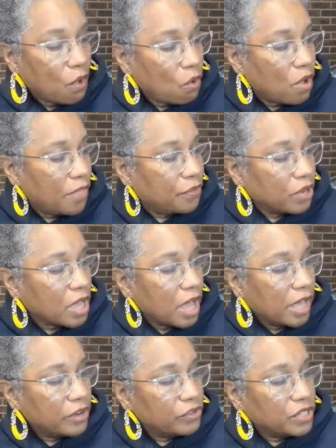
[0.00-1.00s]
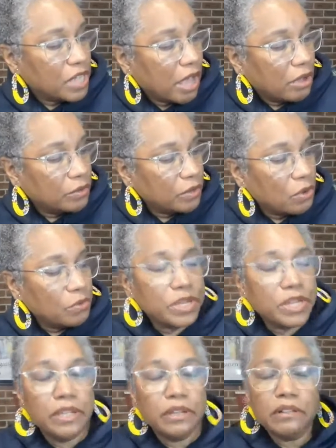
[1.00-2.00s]
author, Connor Towne
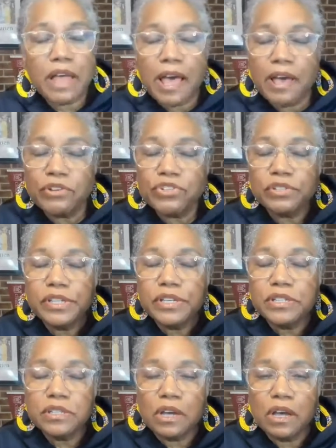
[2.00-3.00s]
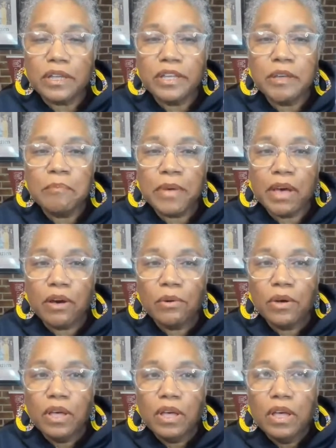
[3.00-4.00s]
O'Neill, actually is talking
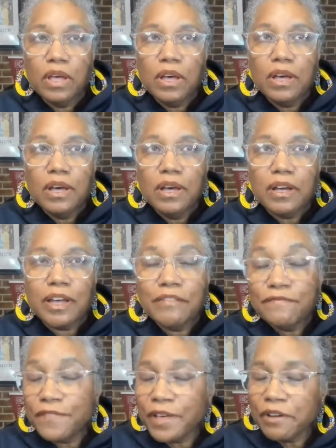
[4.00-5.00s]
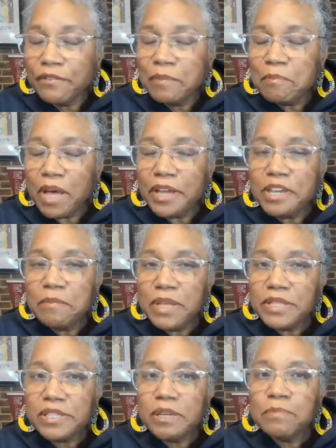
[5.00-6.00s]
about Confederate
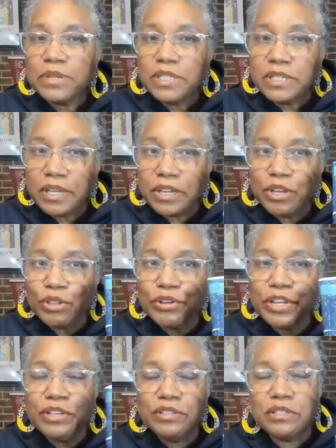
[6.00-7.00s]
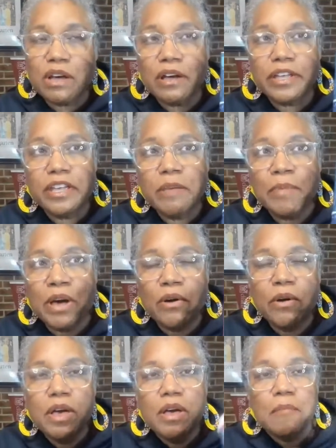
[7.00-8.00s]
monuments. And in particular, he's talking
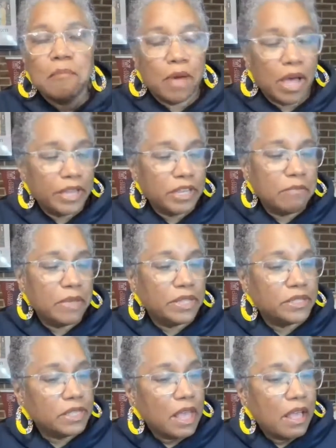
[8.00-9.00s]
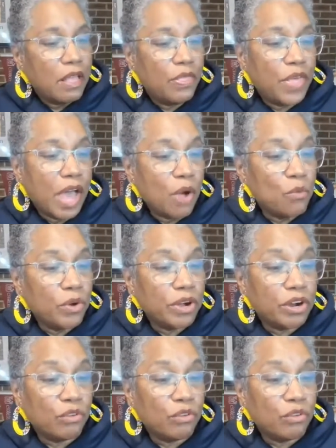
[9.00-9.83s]
about monuments that were